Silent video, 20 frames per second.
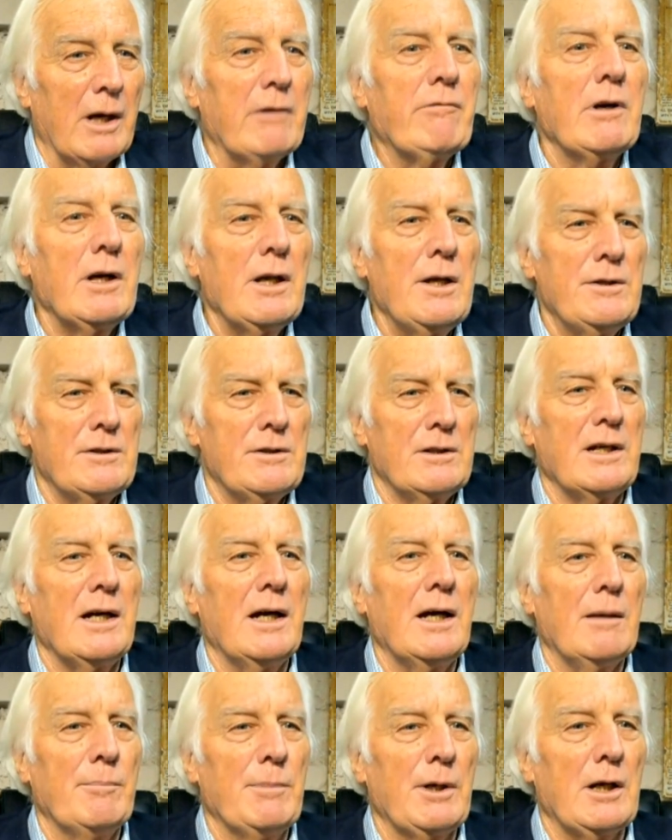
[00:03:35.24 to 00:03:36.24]
We released
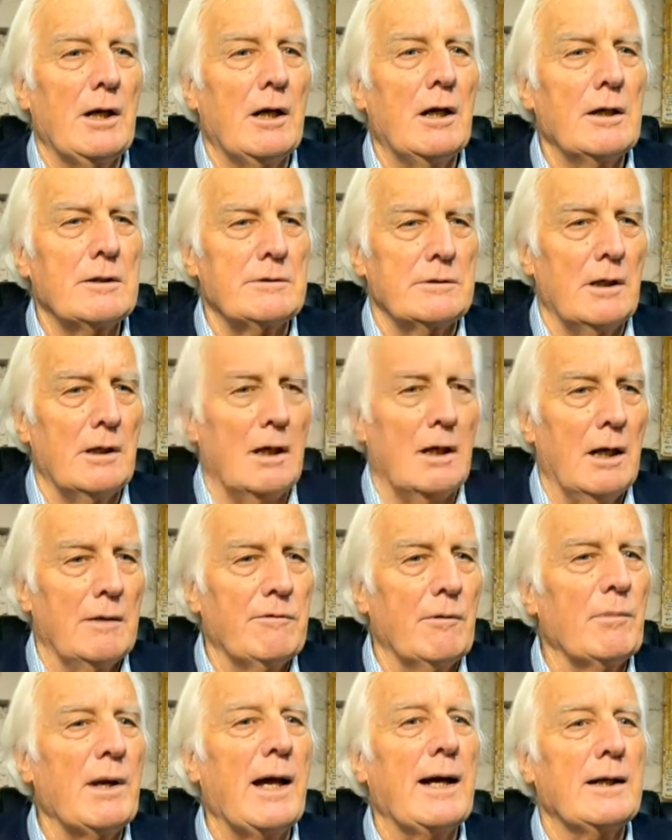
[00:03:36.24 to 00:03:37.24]
carbon
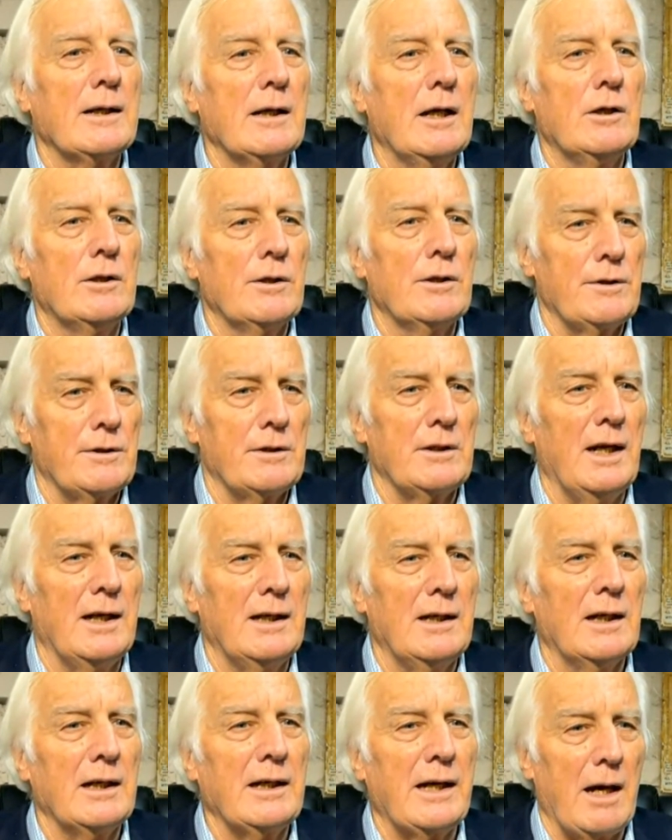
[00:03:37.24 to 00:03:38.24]
dioxide from Lake Neos
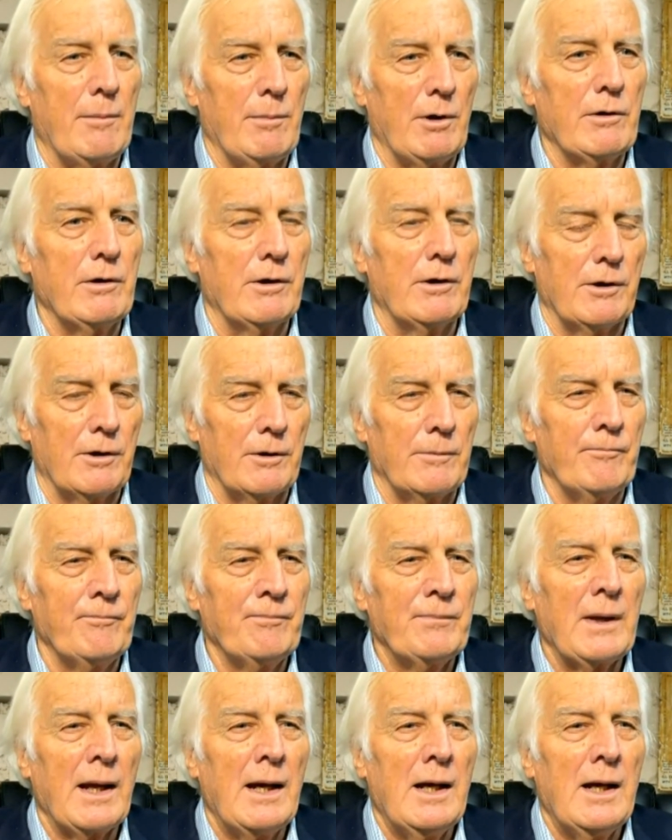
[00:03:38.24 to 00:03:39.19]
in Cameroon.